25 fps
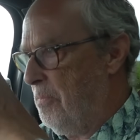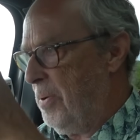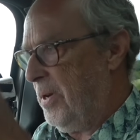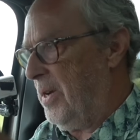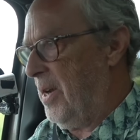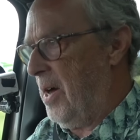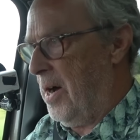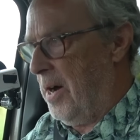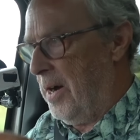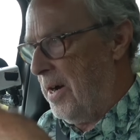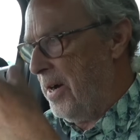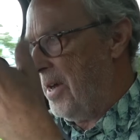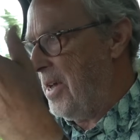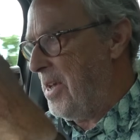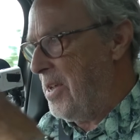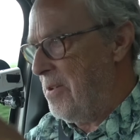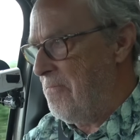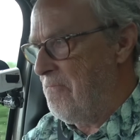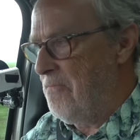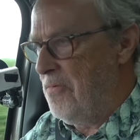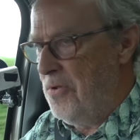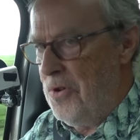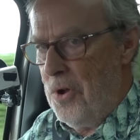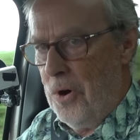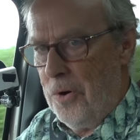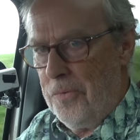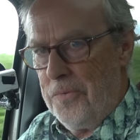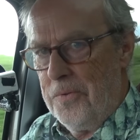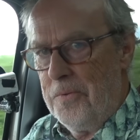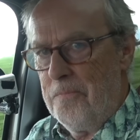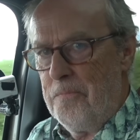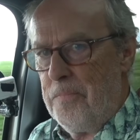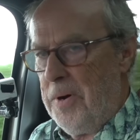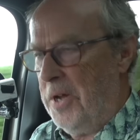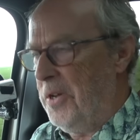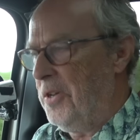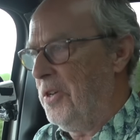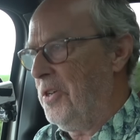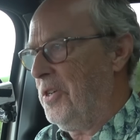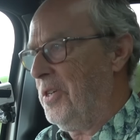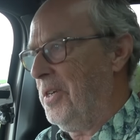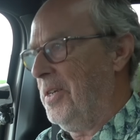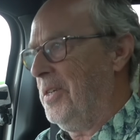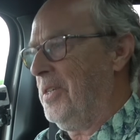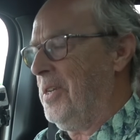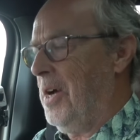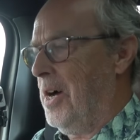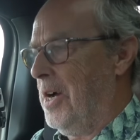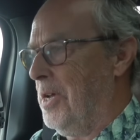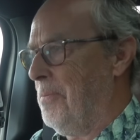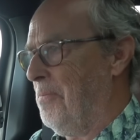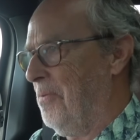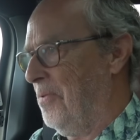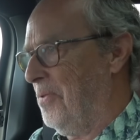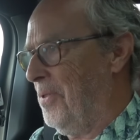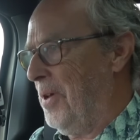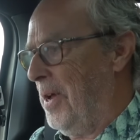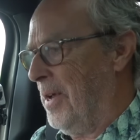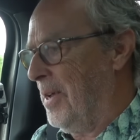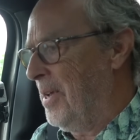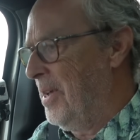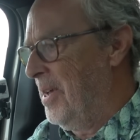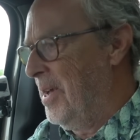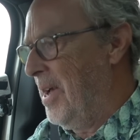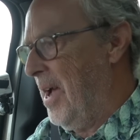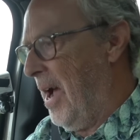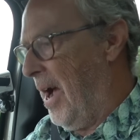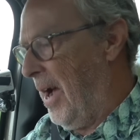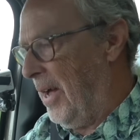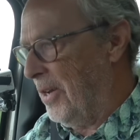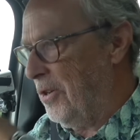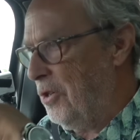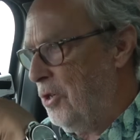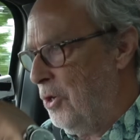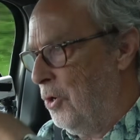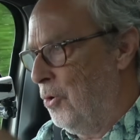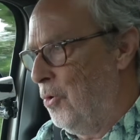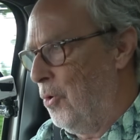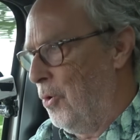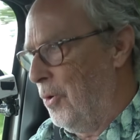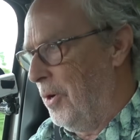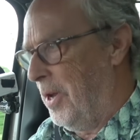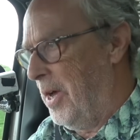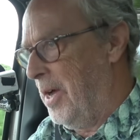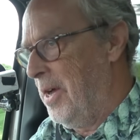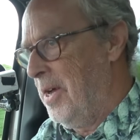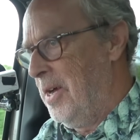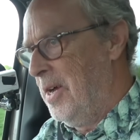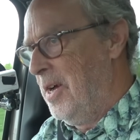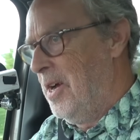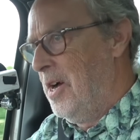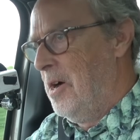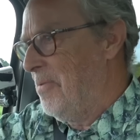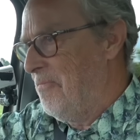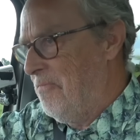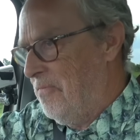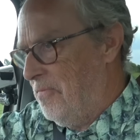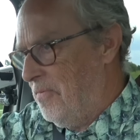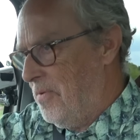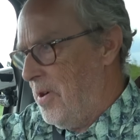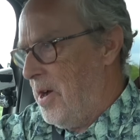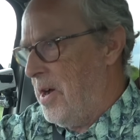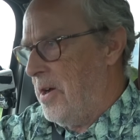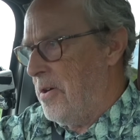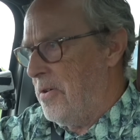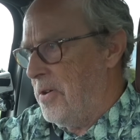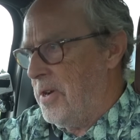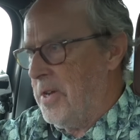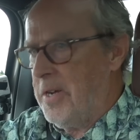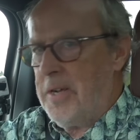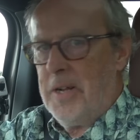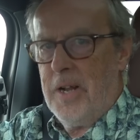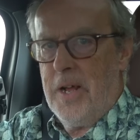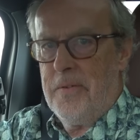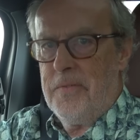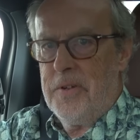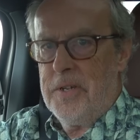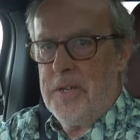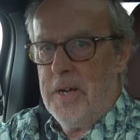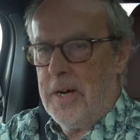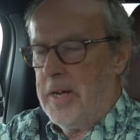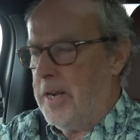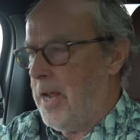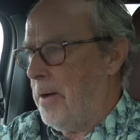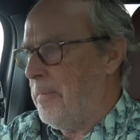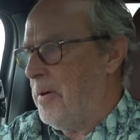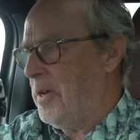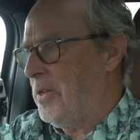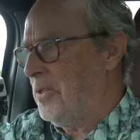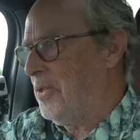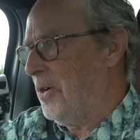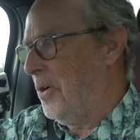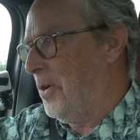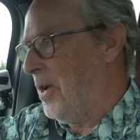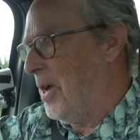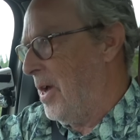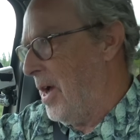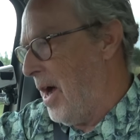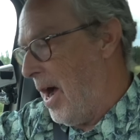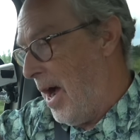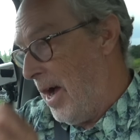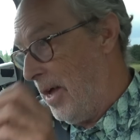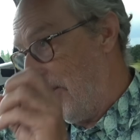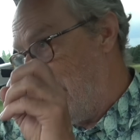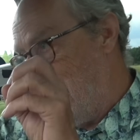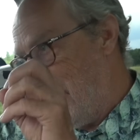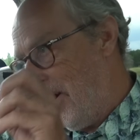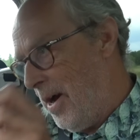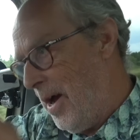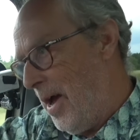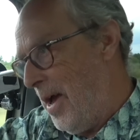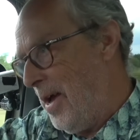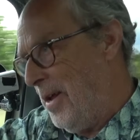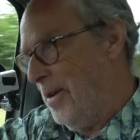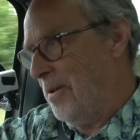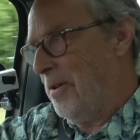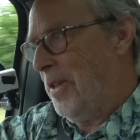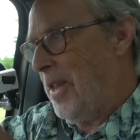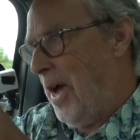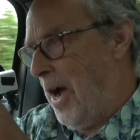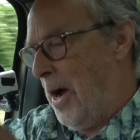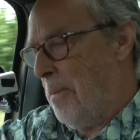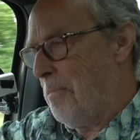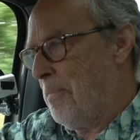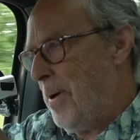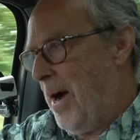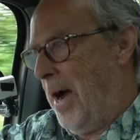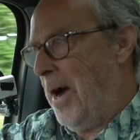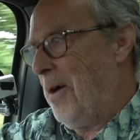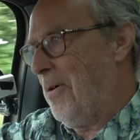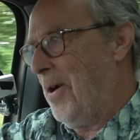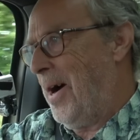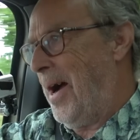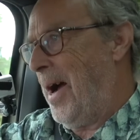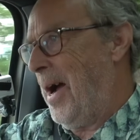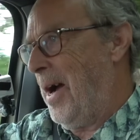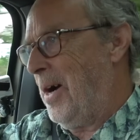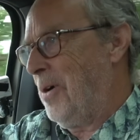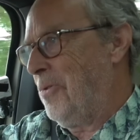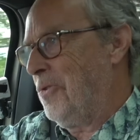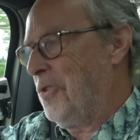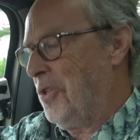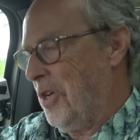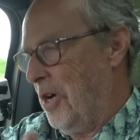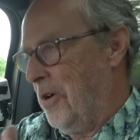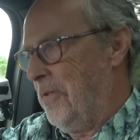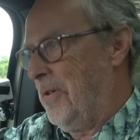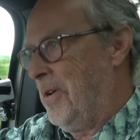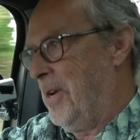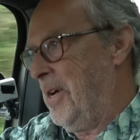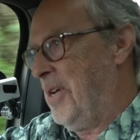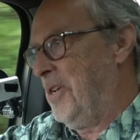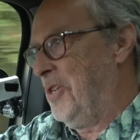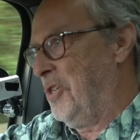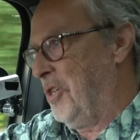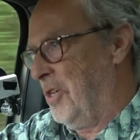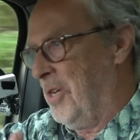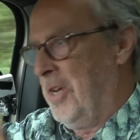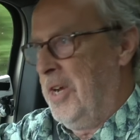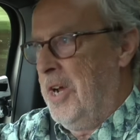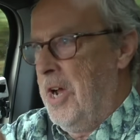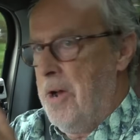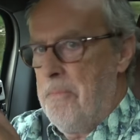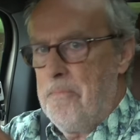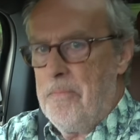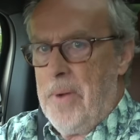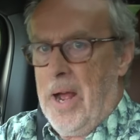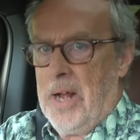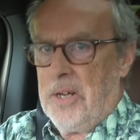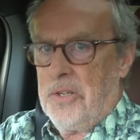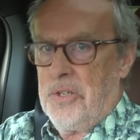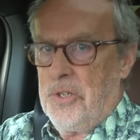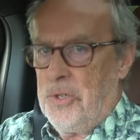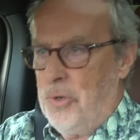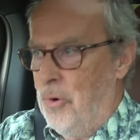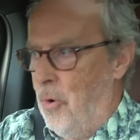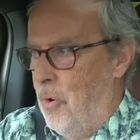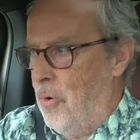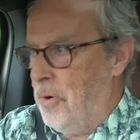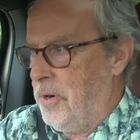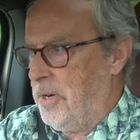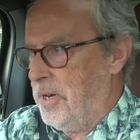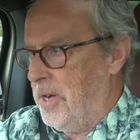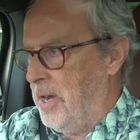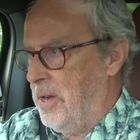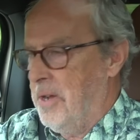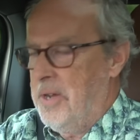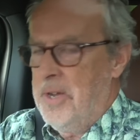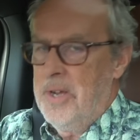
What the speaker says: ply, non-puncher type of thing, and taller. Very clever dynamics on it, and that powerhouse of an engine. Max torque at